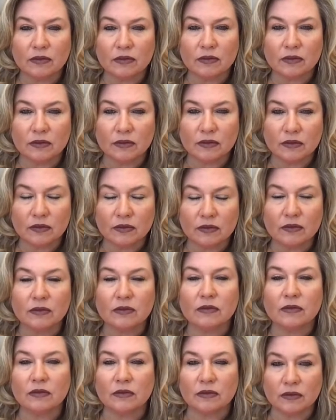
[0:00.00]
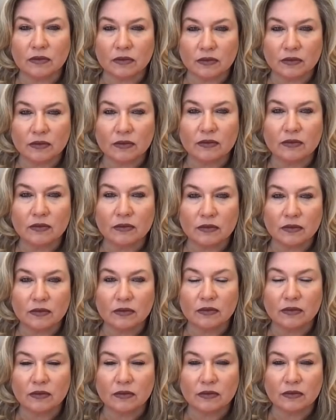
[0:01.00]

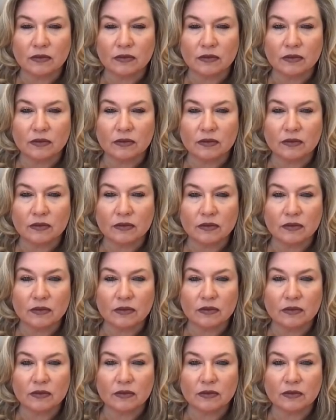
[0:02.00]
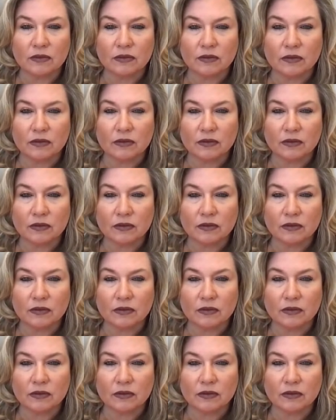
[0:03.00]
The person shown says nothing.